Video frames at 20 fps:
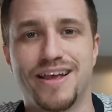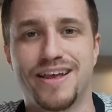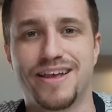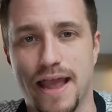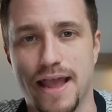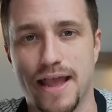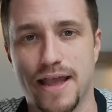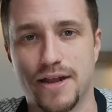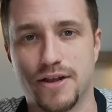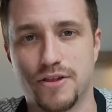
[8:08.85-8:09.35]

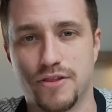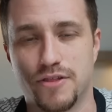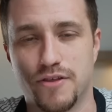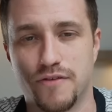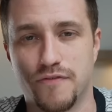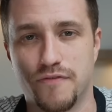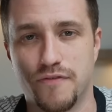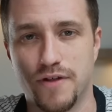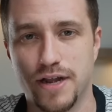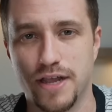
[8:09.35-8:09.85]
And the
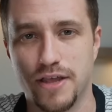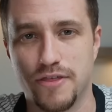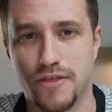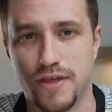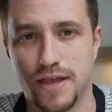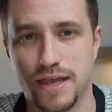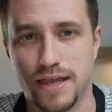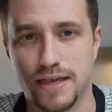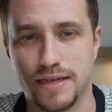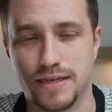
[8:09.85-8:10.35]
funny
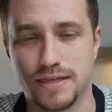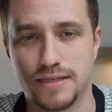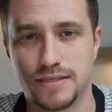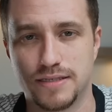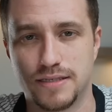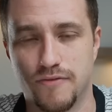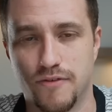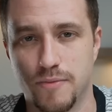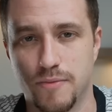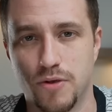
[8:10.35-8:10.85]
thing
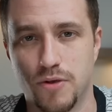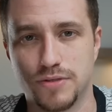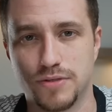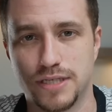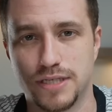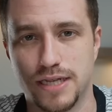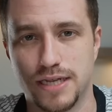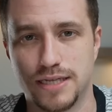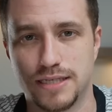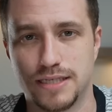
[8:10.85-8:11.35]
is, from the whole
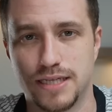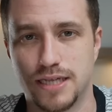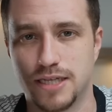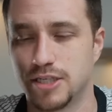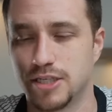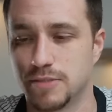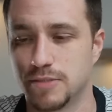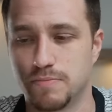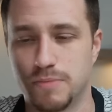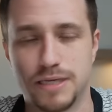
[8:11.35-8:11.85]
scene, is he could
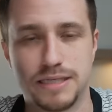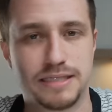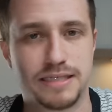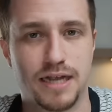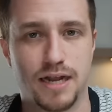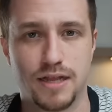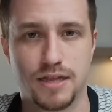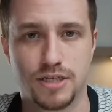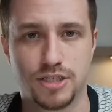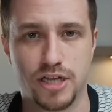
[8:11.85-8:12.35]
just bust
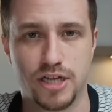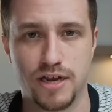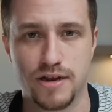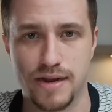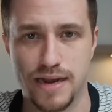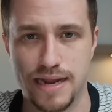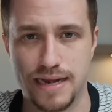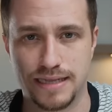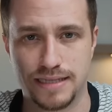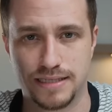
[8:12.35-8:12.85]
out of the
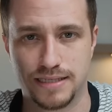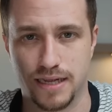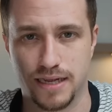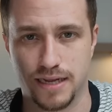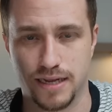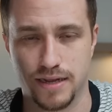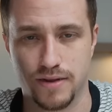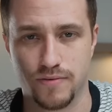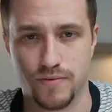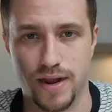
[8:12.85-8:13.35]
chair any
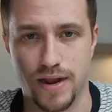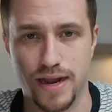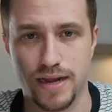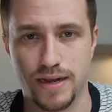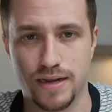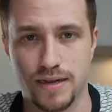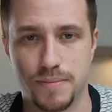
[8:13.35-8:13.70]
second, right?